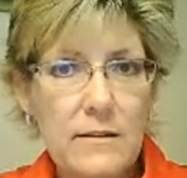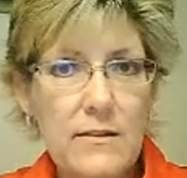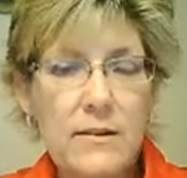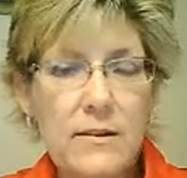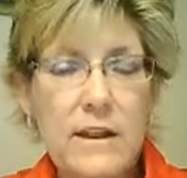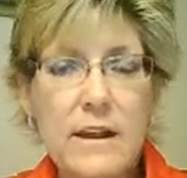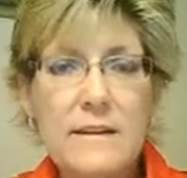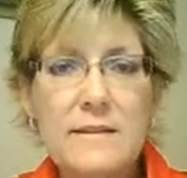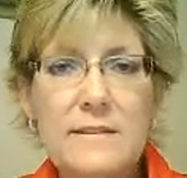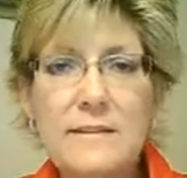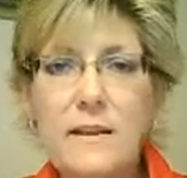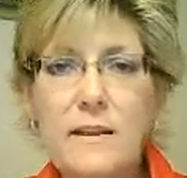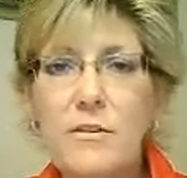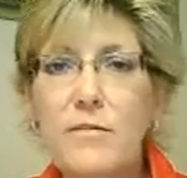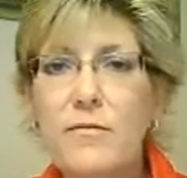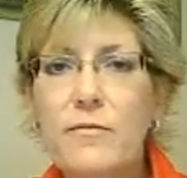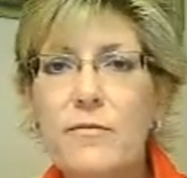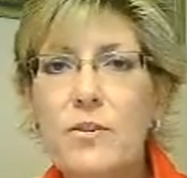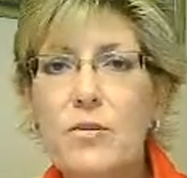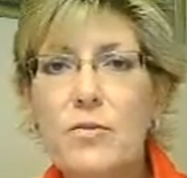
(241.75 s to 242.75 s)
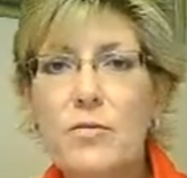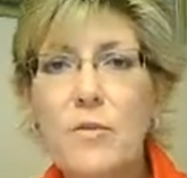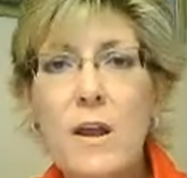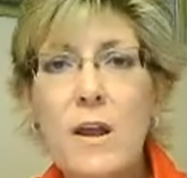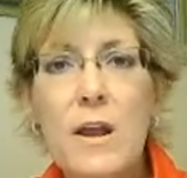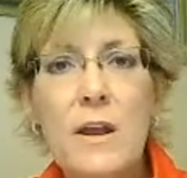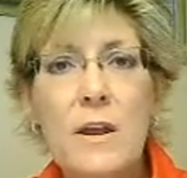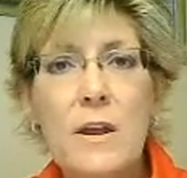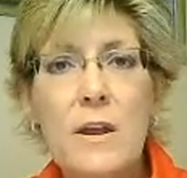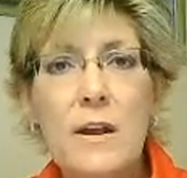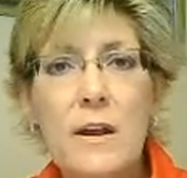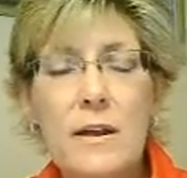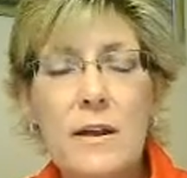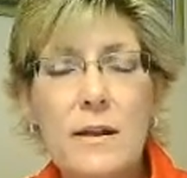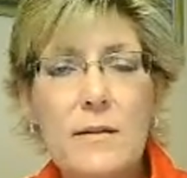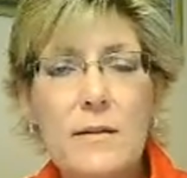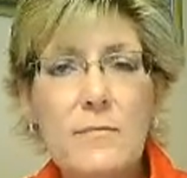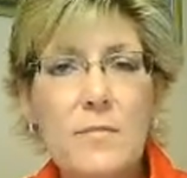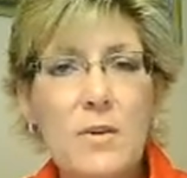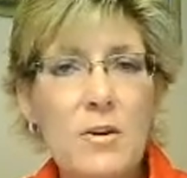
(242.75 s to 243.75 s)
Okay, so if you
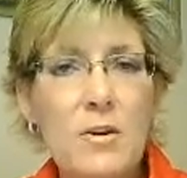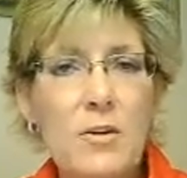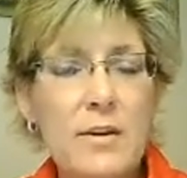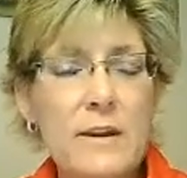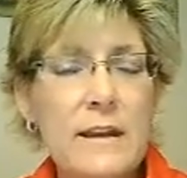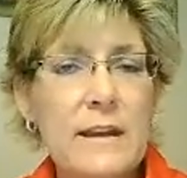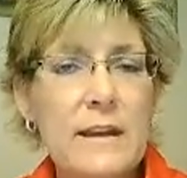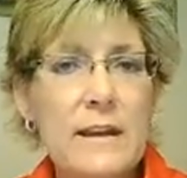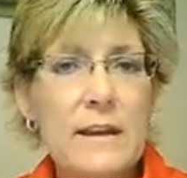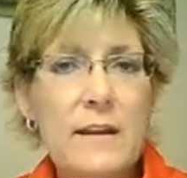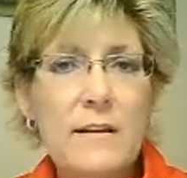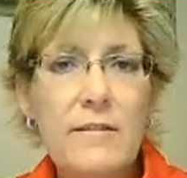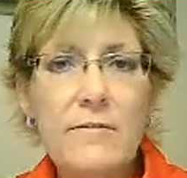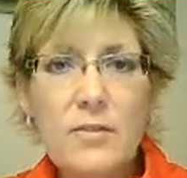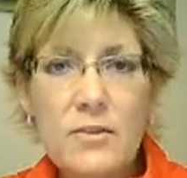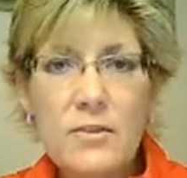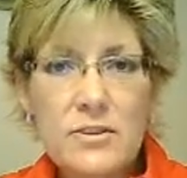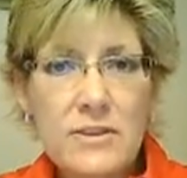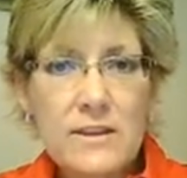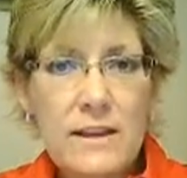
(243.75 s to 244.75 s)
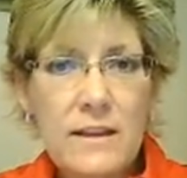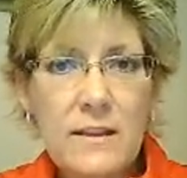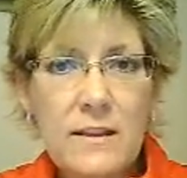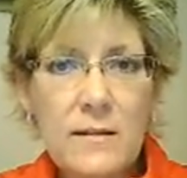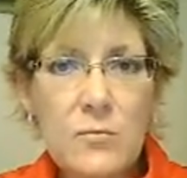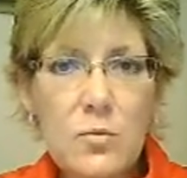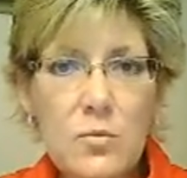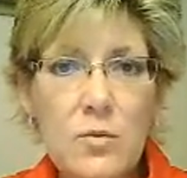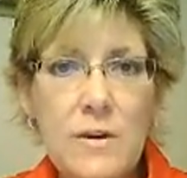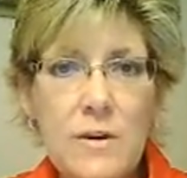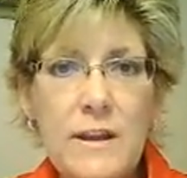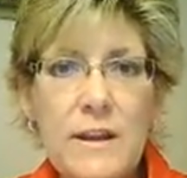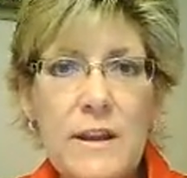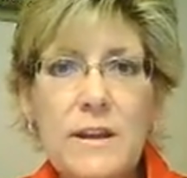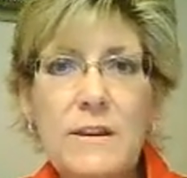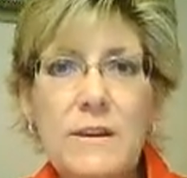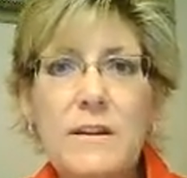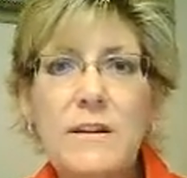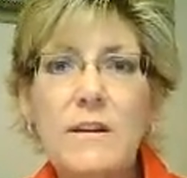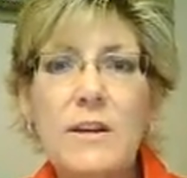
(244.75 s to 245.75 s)
are eating first thing in the
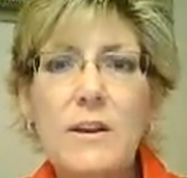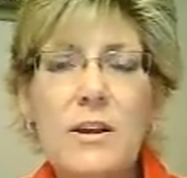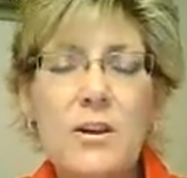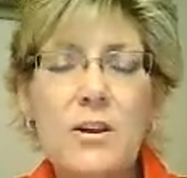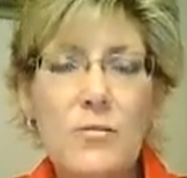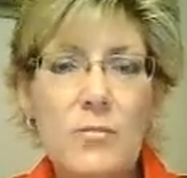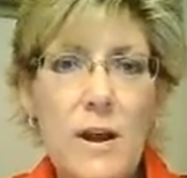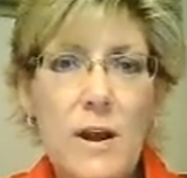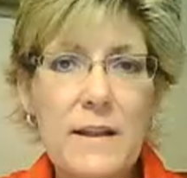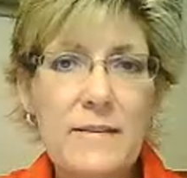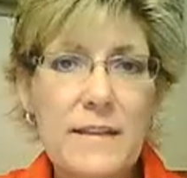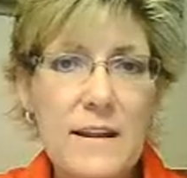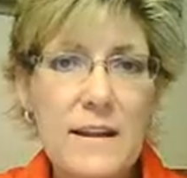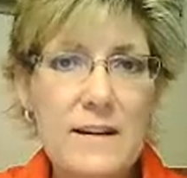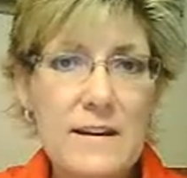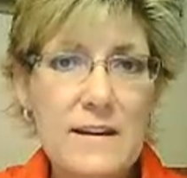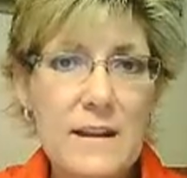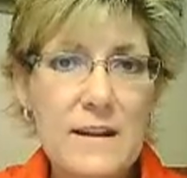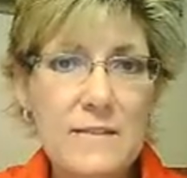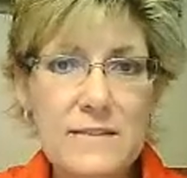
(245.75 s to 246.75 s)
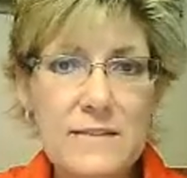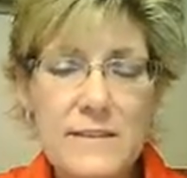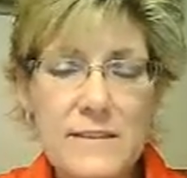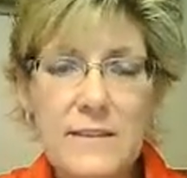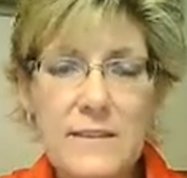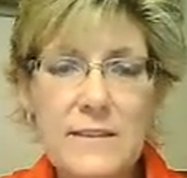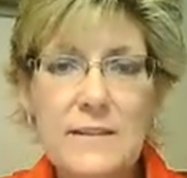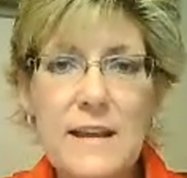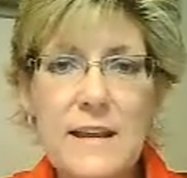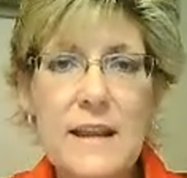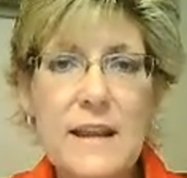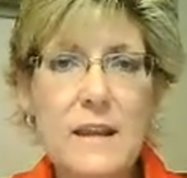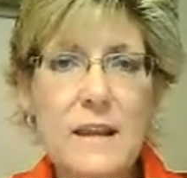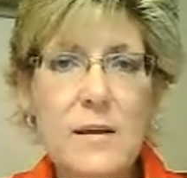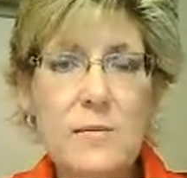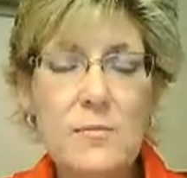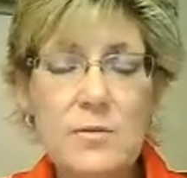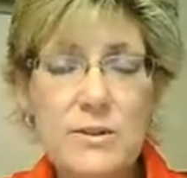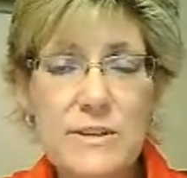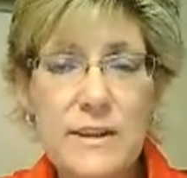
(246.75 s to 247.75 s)
morning, write that down, 6
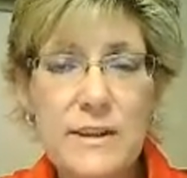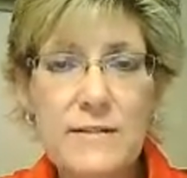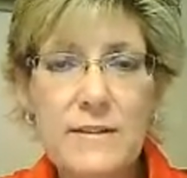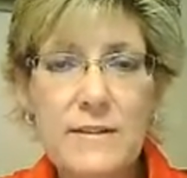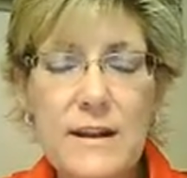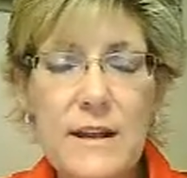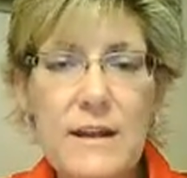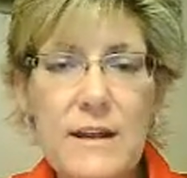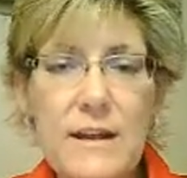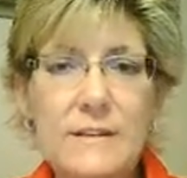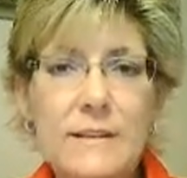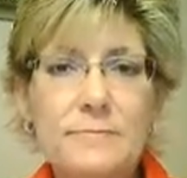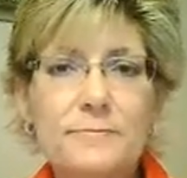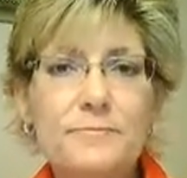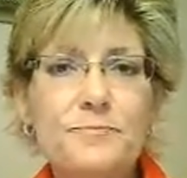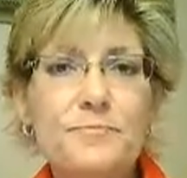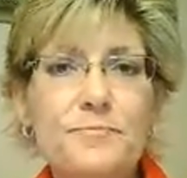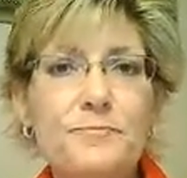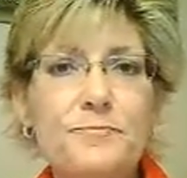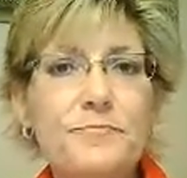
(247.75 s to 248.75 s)
a.m. or 7 a.m.